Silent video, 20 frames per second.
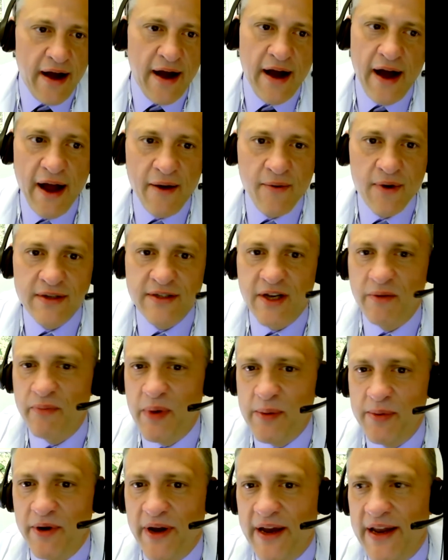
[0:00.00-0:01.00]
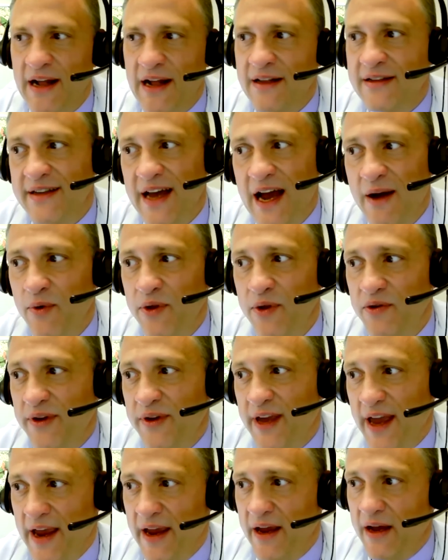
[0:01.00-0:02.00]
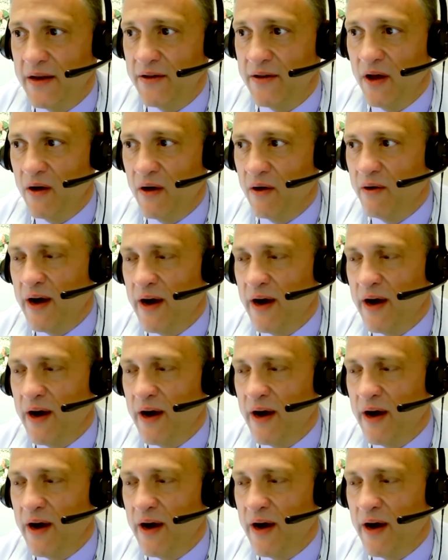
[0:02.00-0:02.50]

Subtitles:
I want to tell people, get outside when you can, though.